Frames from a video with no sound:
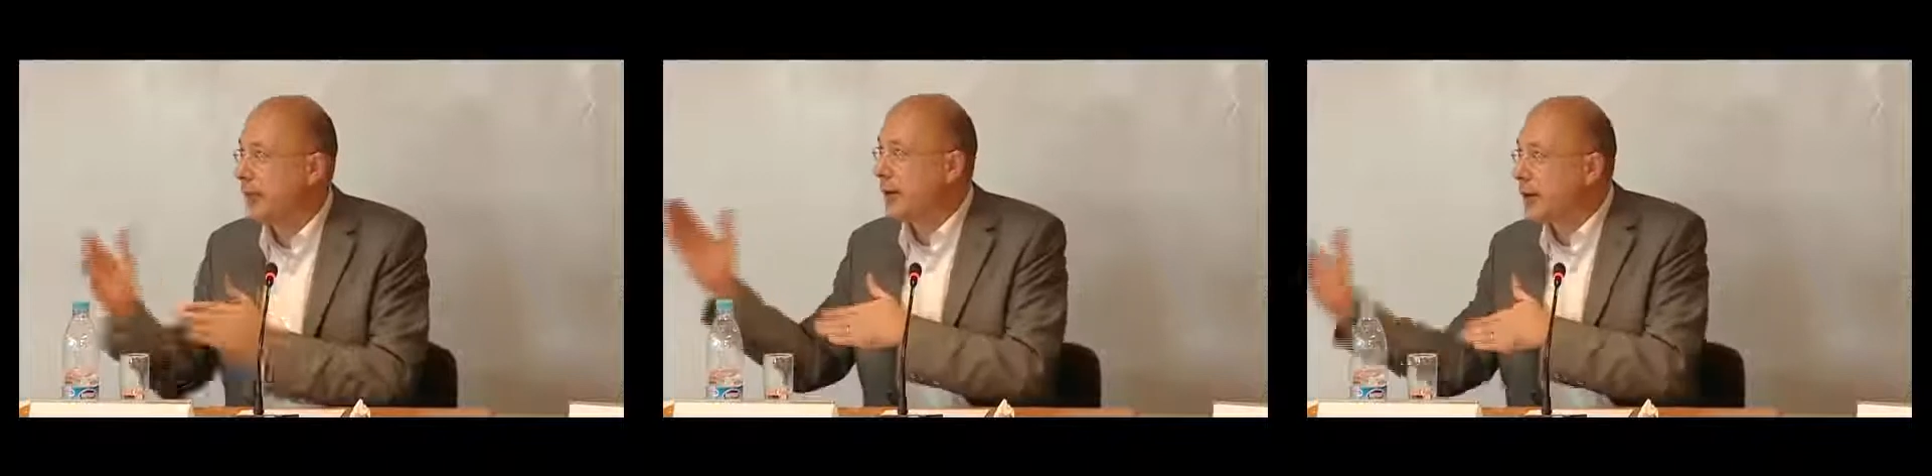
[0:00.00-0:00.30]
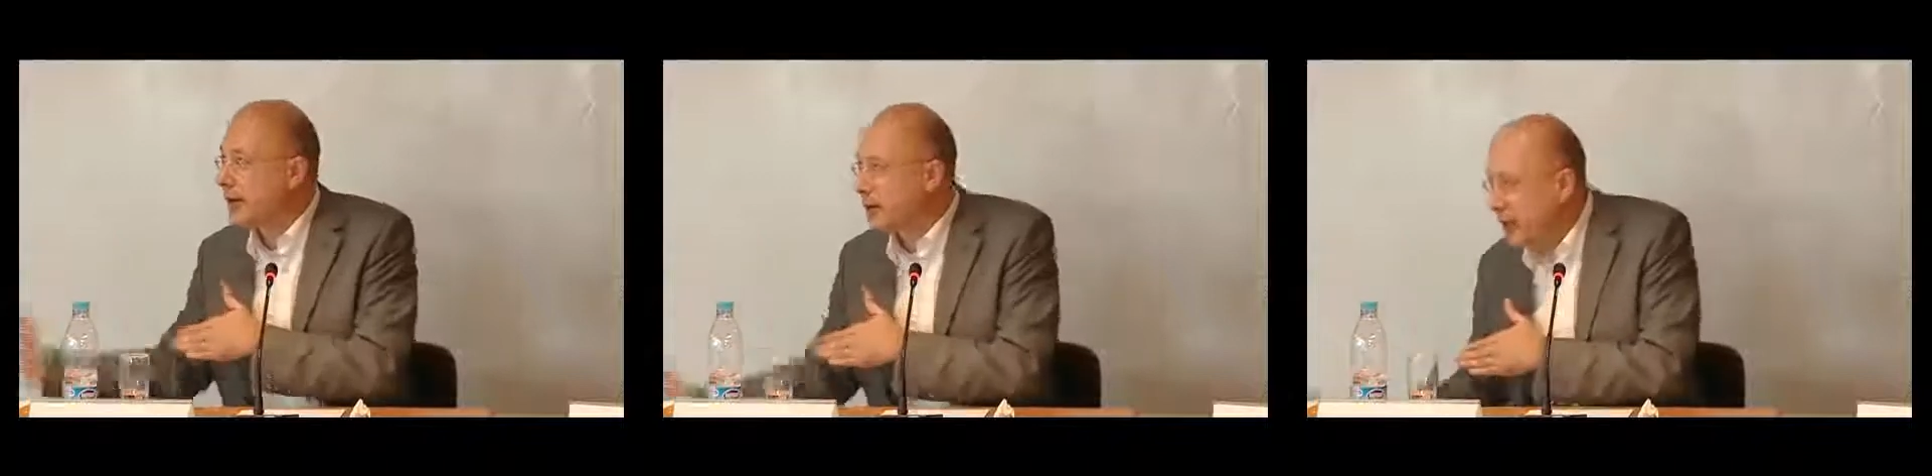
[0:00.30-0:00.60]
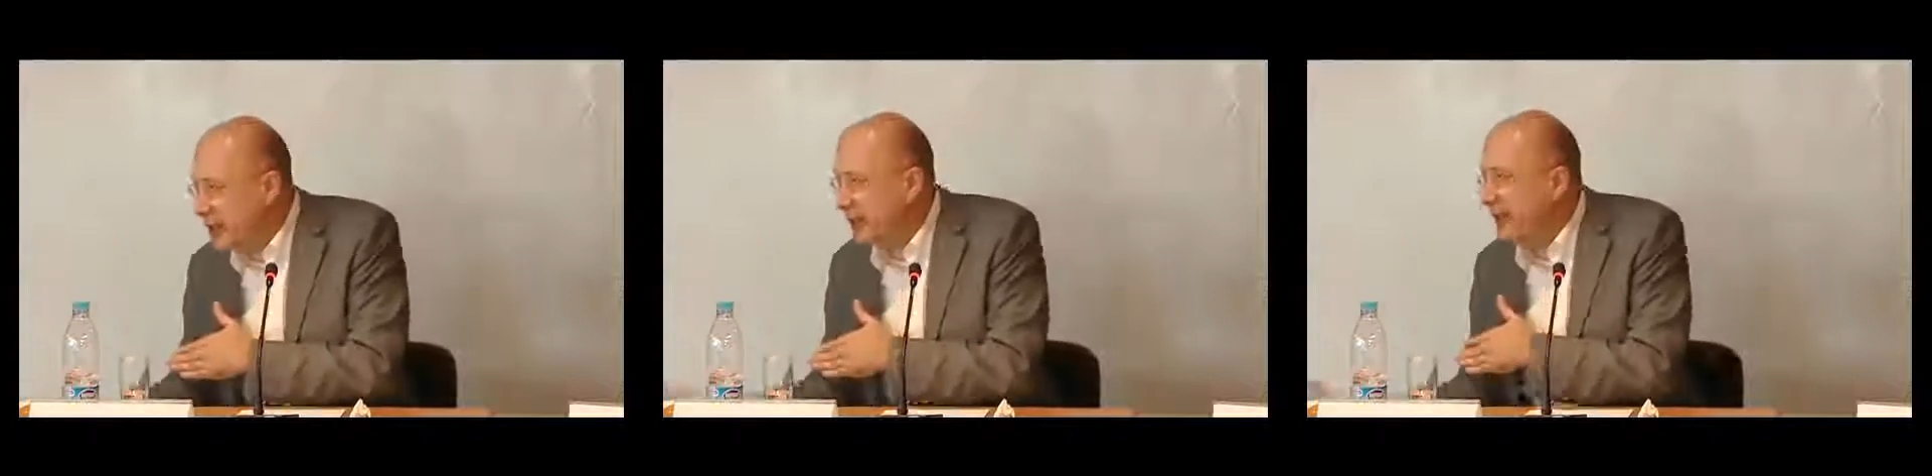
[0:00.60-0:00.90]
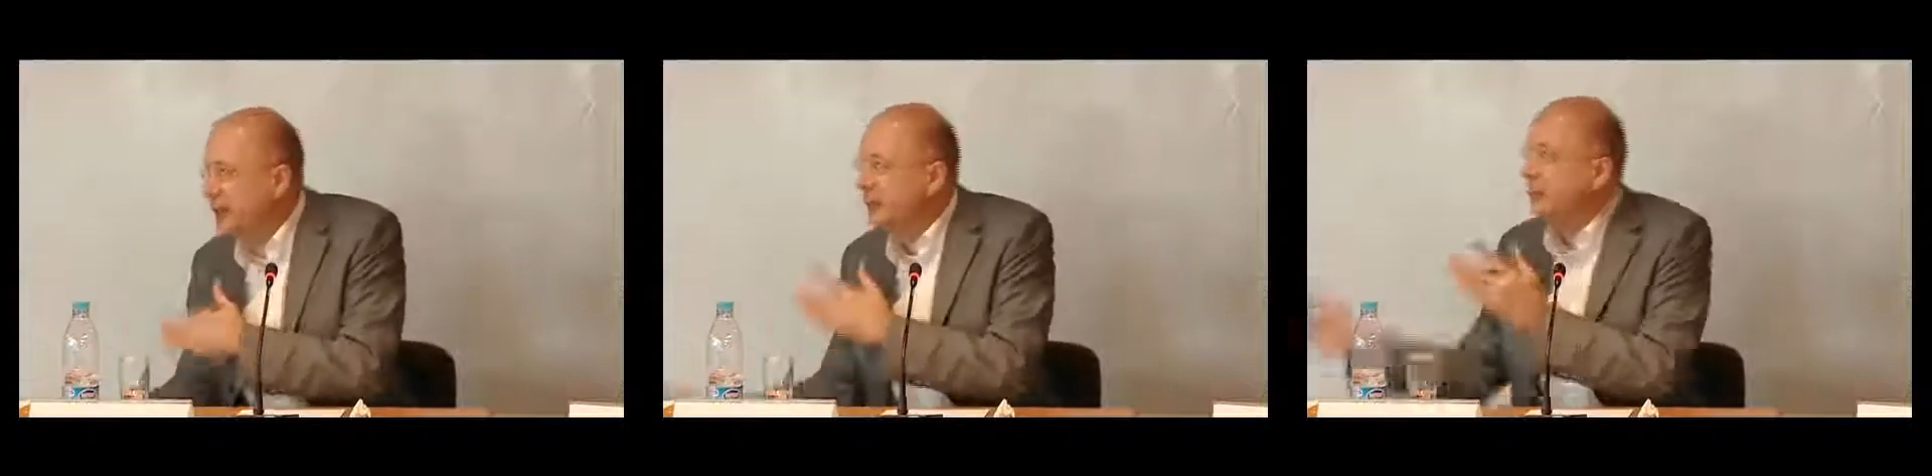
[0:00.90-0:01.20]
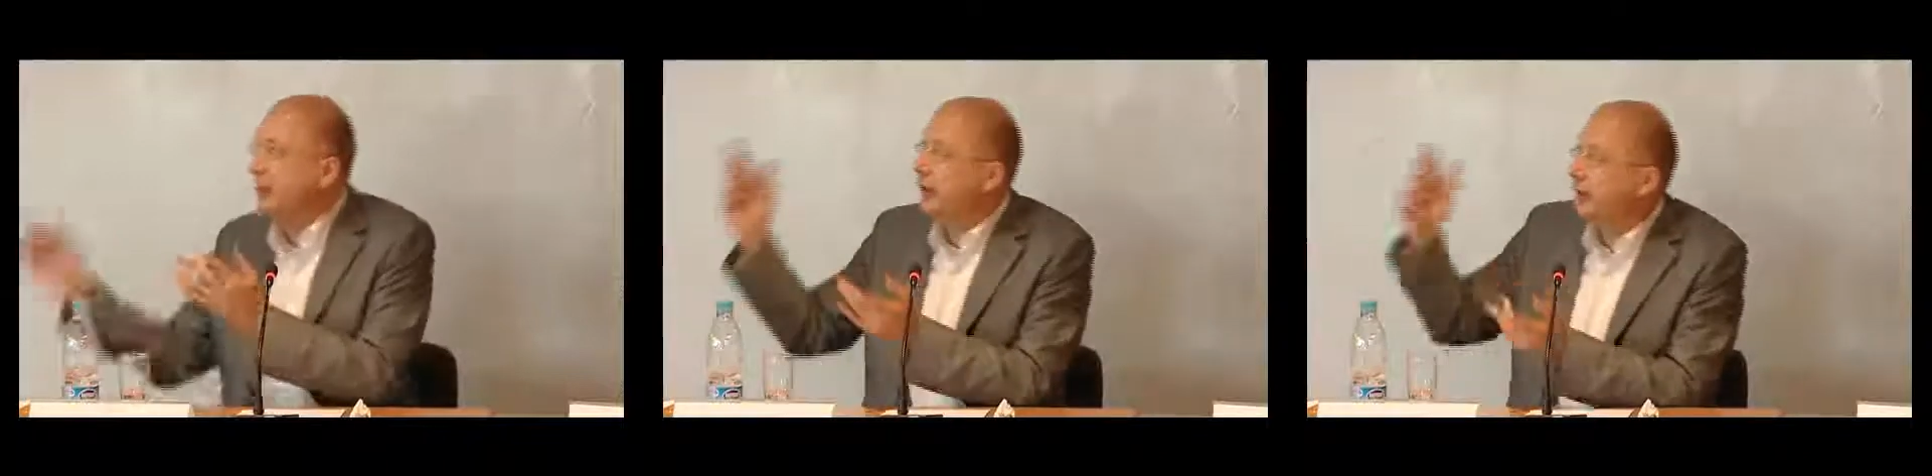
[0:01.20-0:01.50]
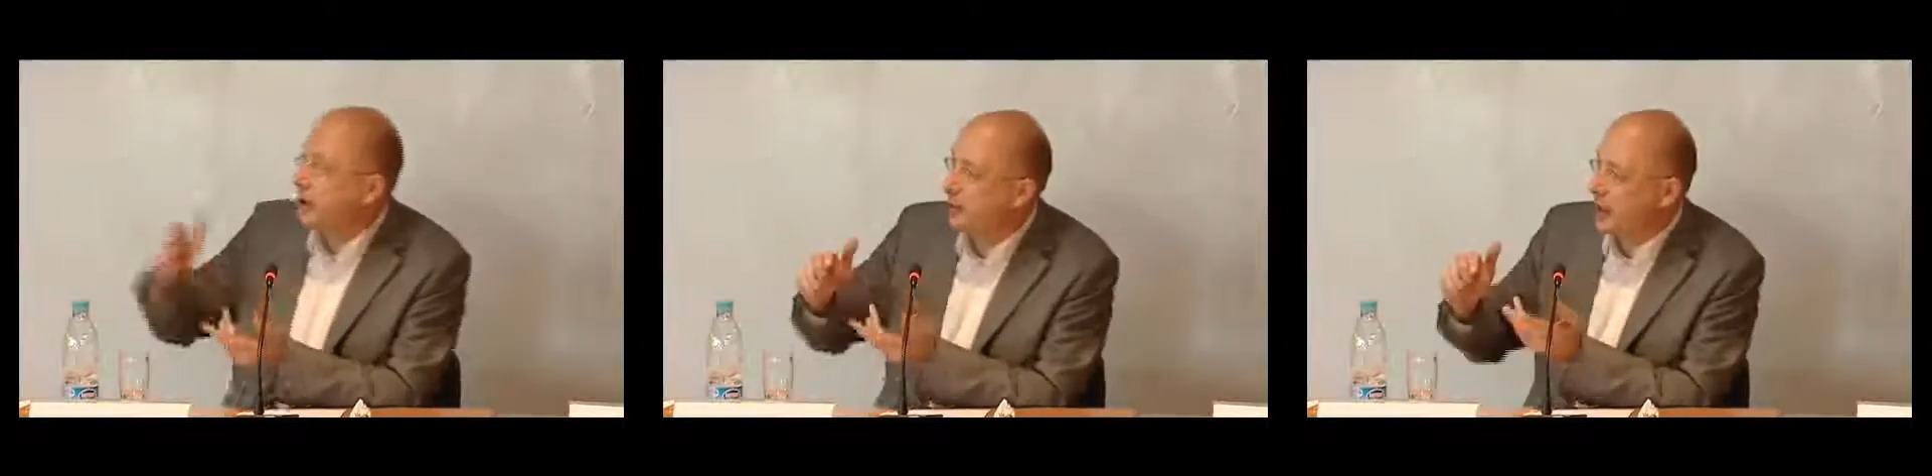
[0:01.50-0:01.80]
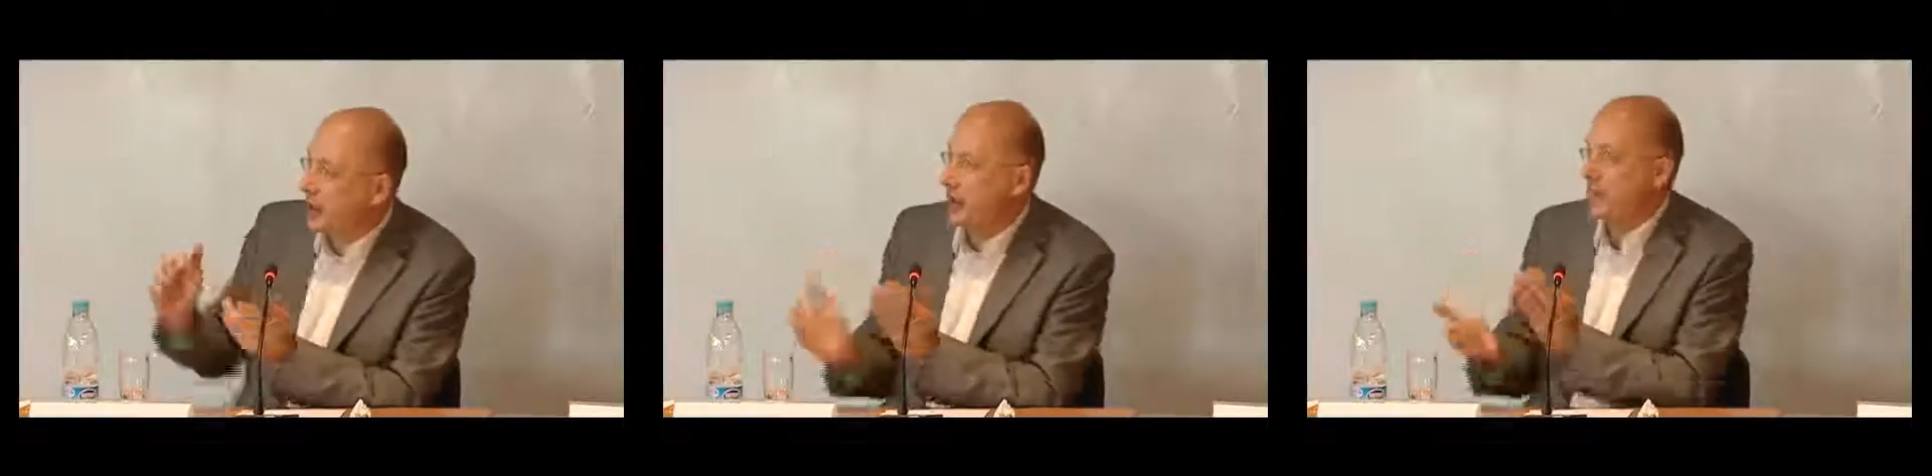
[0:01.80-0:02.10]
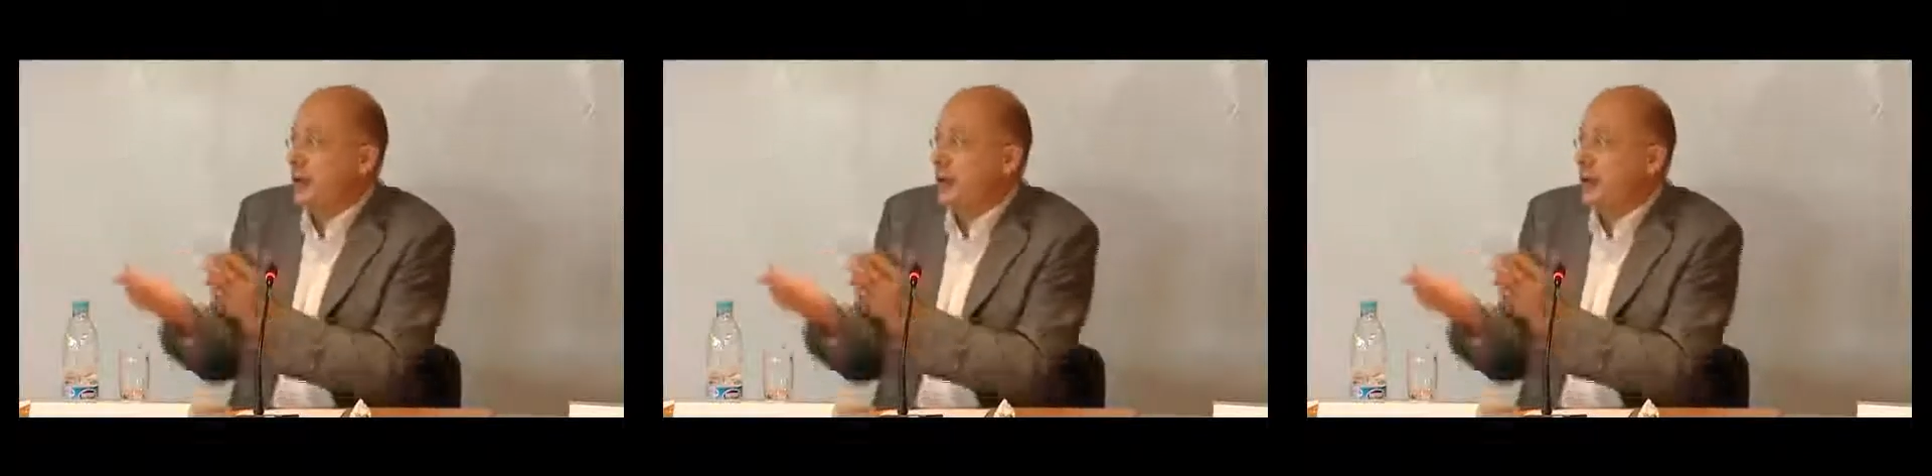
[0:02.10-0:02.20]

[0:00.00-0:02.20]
their own speciality with the other specialists